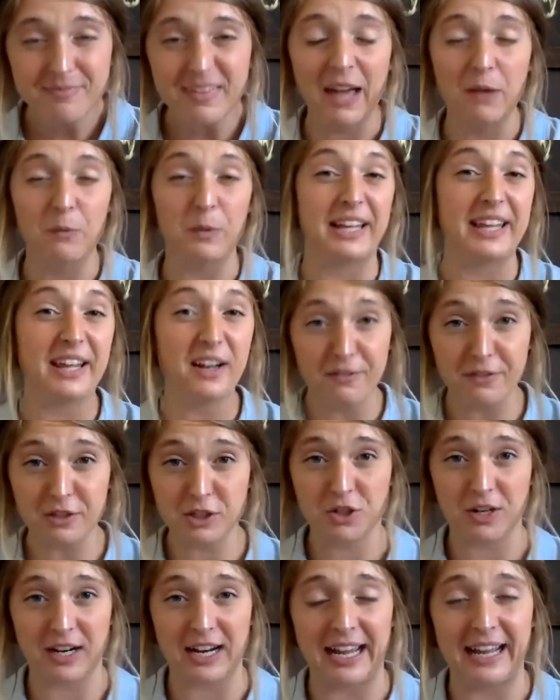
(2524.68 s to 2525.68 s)
and would get off the
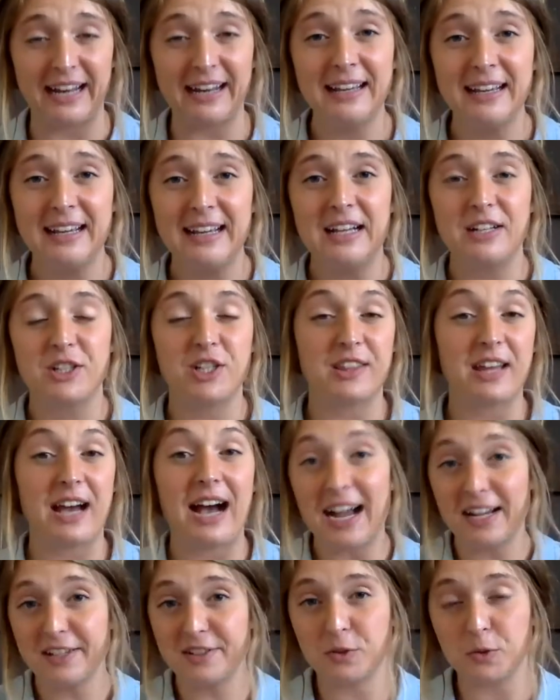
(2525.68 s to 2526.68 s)
train to the
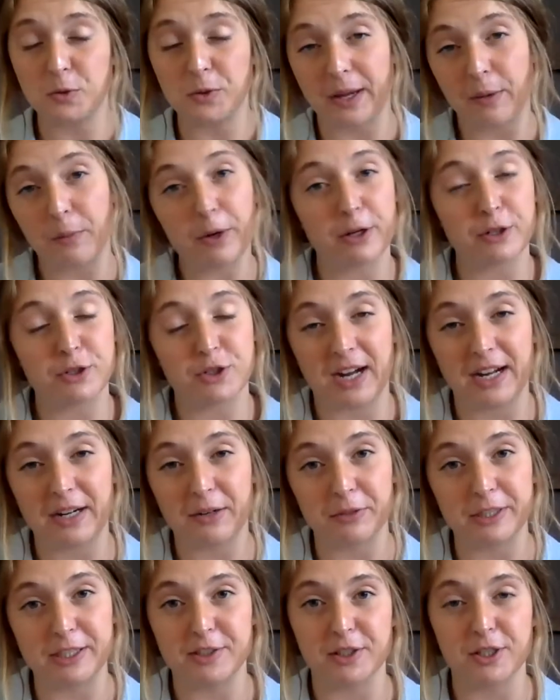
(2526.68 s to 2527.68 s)
high school that we were trying to
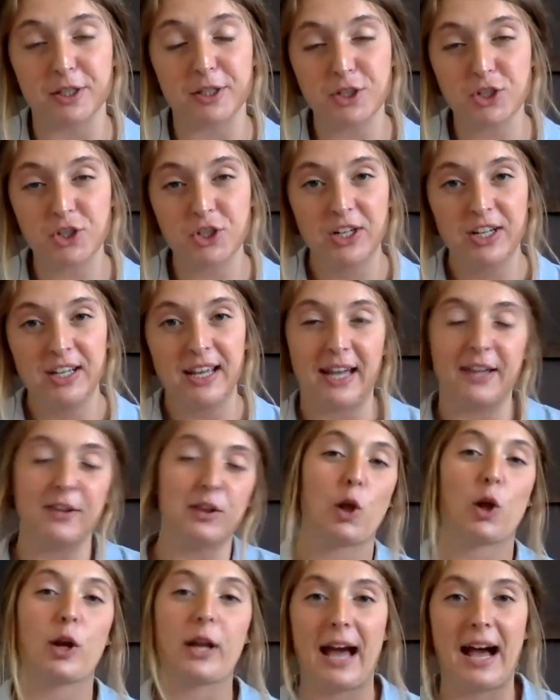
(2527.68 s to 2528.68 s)
research and
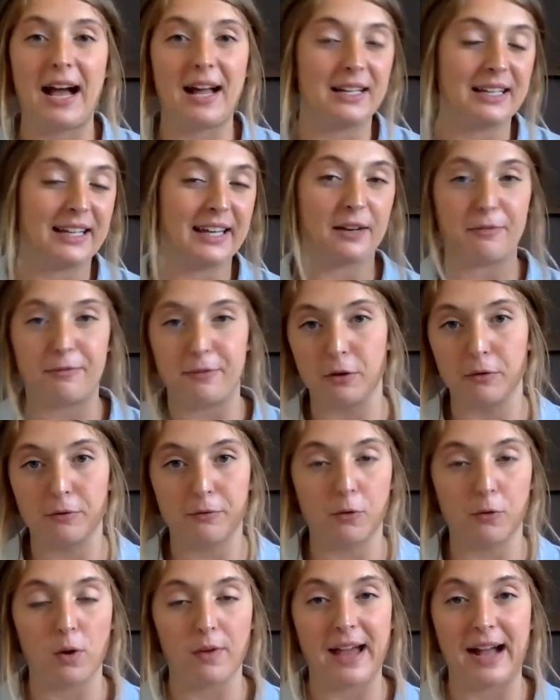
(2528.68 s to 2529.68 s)
look at and get a feel
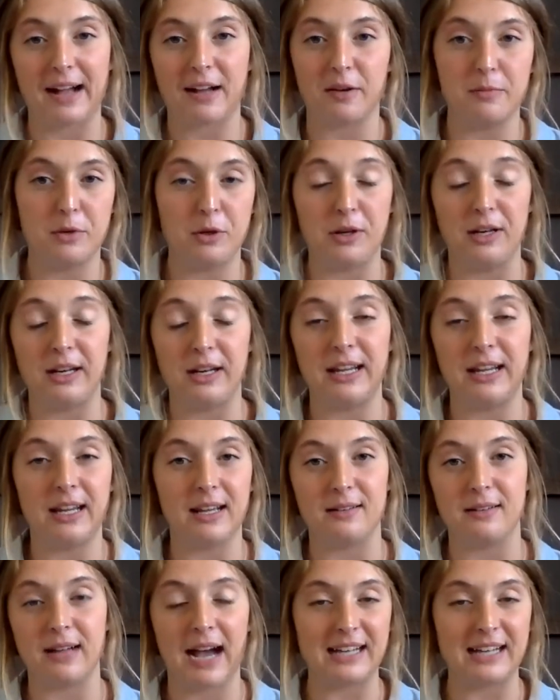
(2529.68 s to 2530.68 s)
for that community.
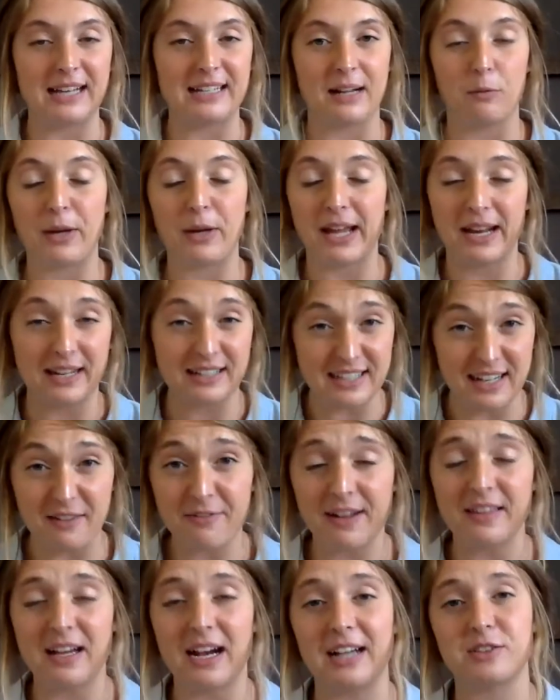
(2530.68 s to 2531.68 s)
And we had
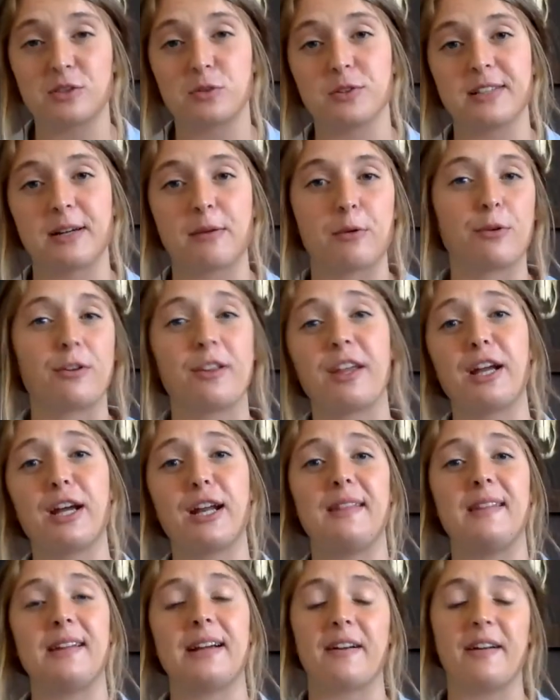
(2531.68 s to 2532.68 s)
identified the high schools that were really good
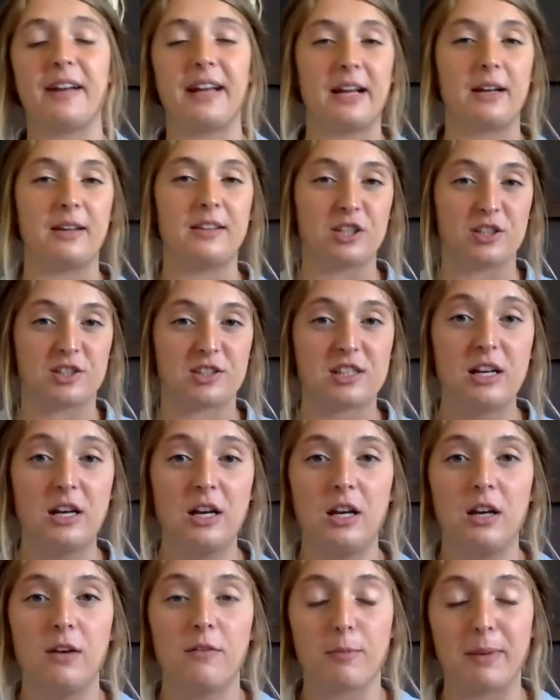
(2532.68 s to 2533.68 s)
in the area and just
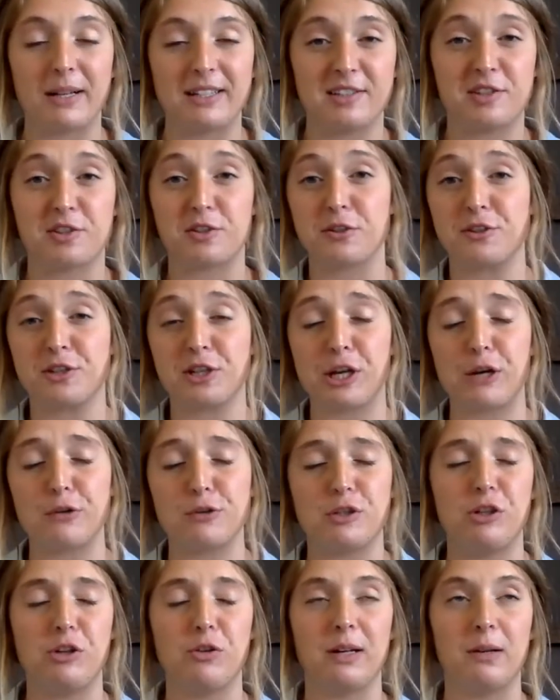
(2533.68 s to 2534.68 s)
for my sisters to go
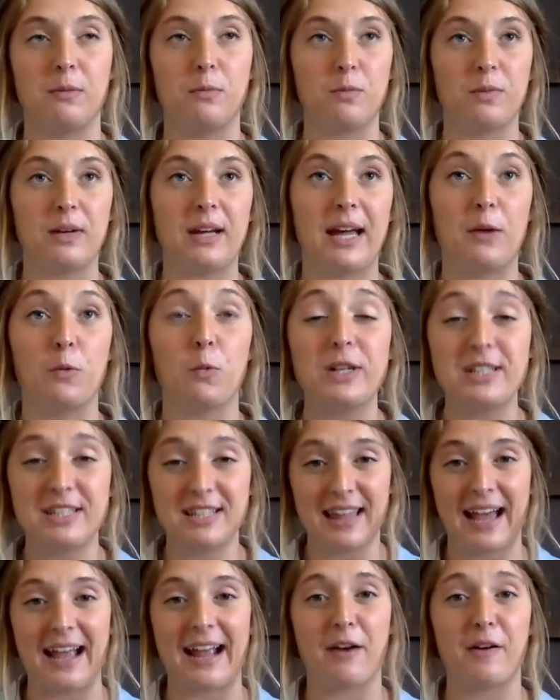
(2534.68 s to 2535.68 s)
to, and went to
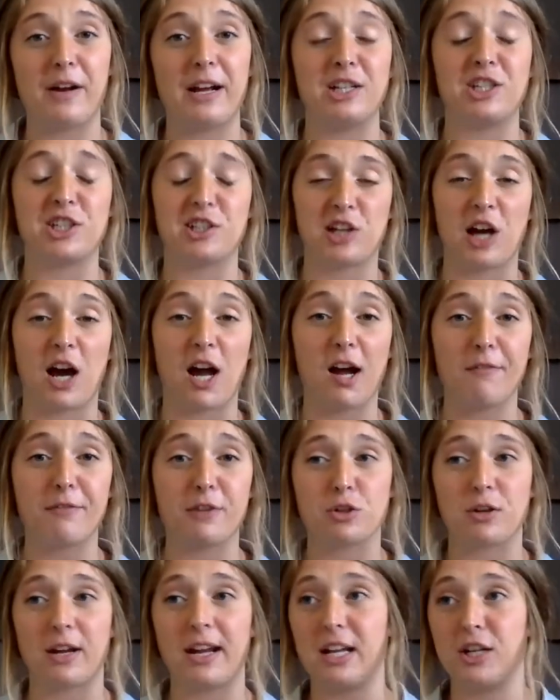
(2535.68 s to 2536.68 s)
that area and just got off the
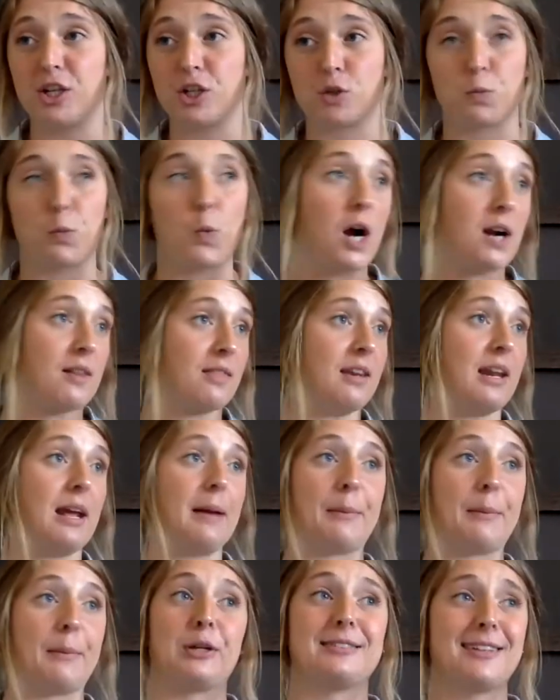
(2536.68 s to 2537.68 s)
train and just walked the
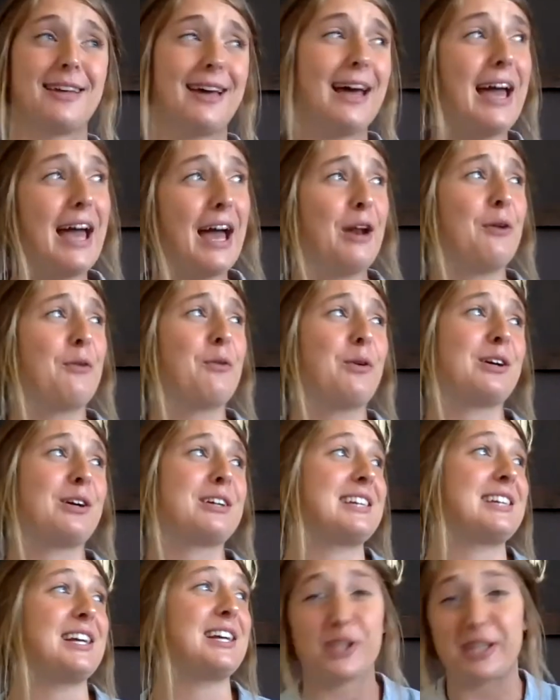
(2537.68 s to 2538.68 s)
neighborhoods. And we're
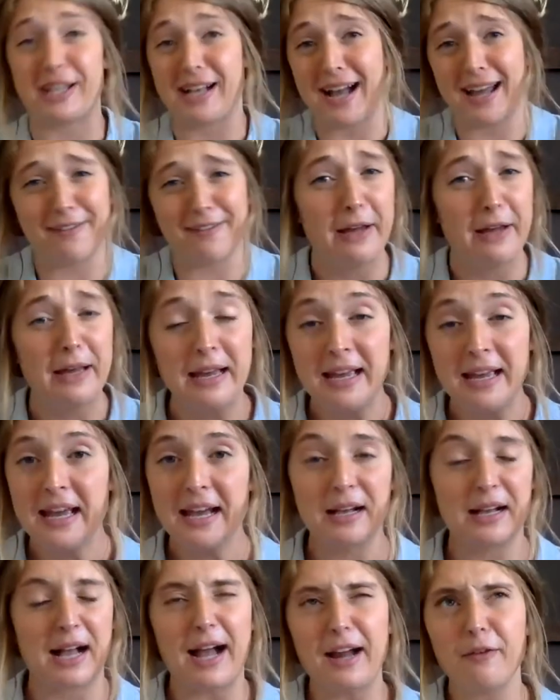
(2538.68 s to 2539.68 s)
essentially kind
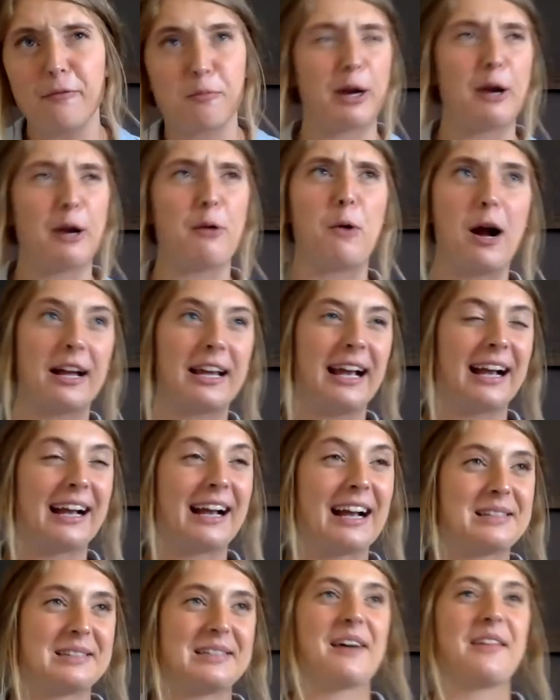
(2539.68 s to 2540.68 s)
of prayer walking, I
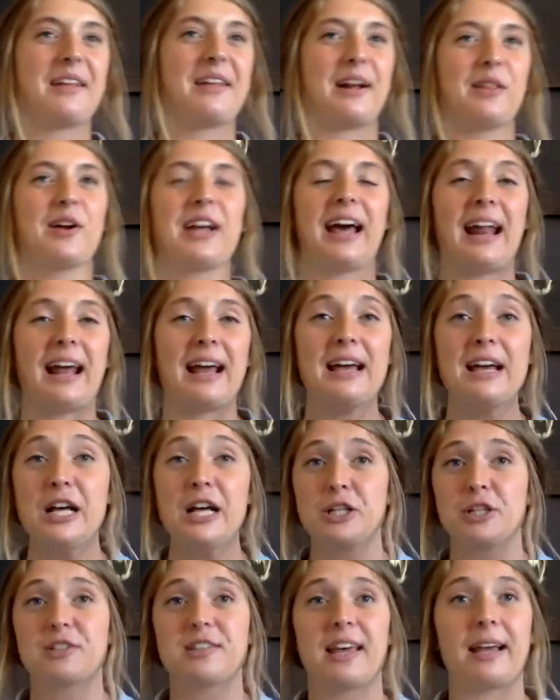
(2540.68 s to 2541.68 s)
guess, now that I look at it.
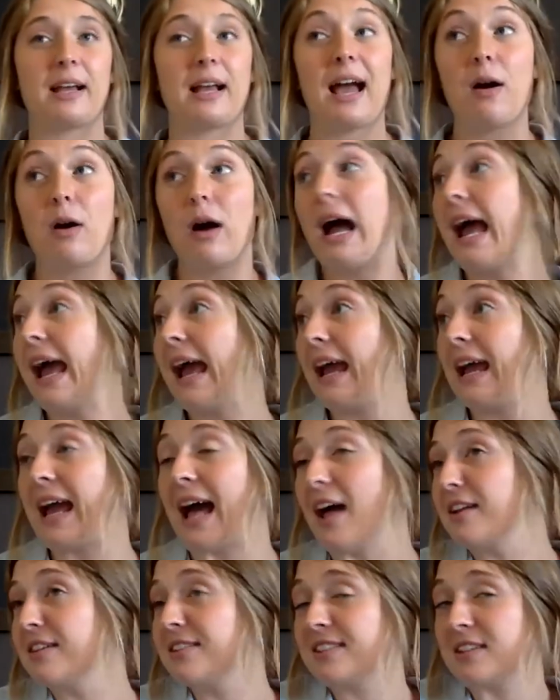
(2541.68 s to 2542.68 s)
Just like, hey,
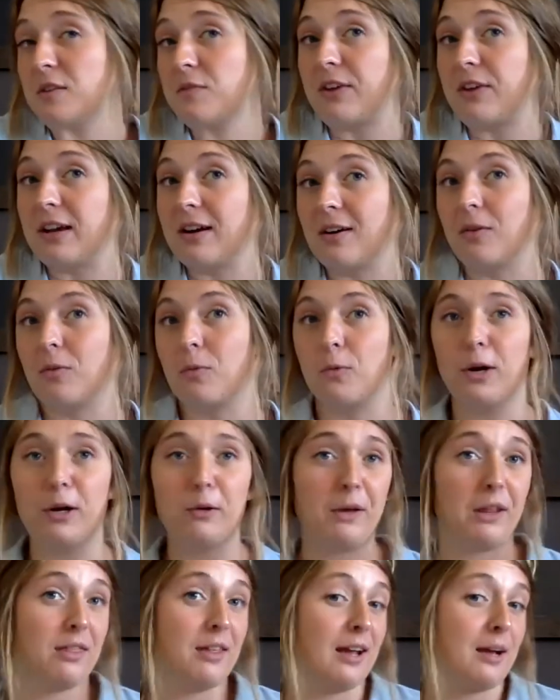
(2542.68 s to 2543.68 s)
how does this feel? What do
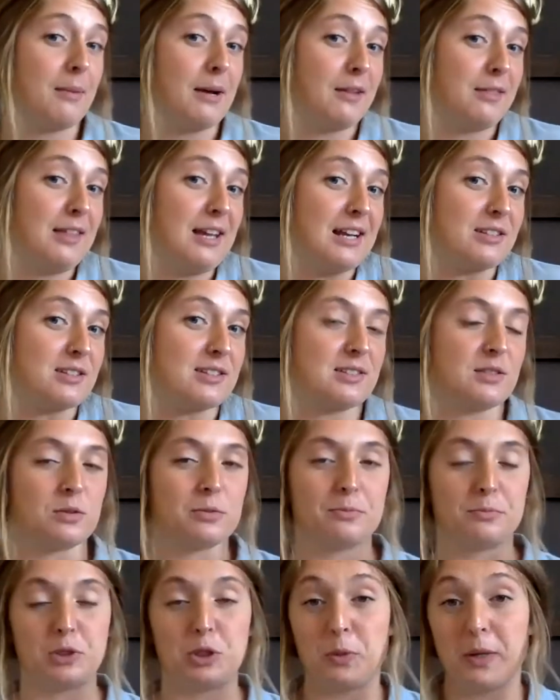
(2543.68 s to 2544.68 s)
we think about this?
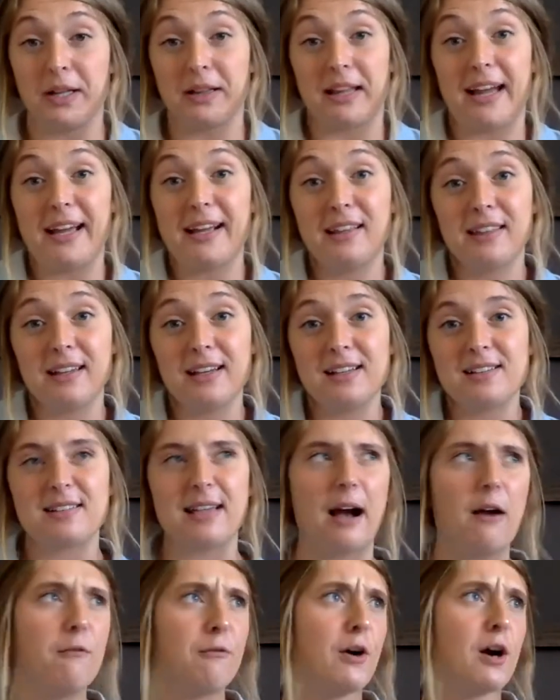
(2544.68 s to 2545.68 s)
Do we like this?
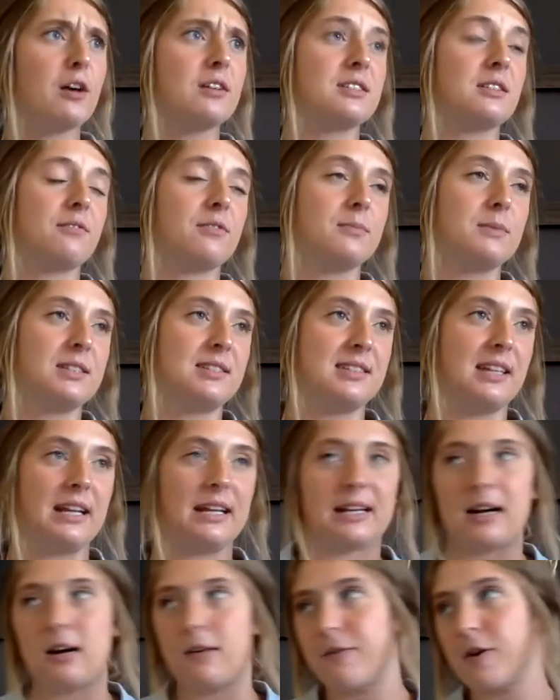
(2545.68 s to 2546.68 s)
How far is it from the
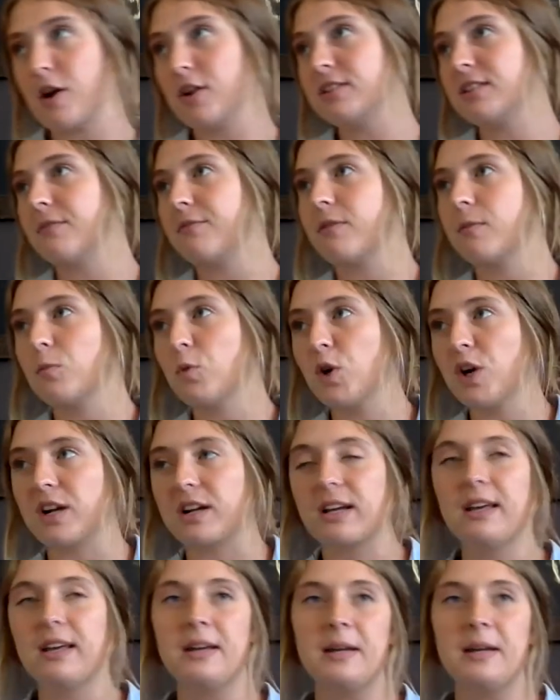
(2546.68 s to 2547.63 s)
city? How far is it from work?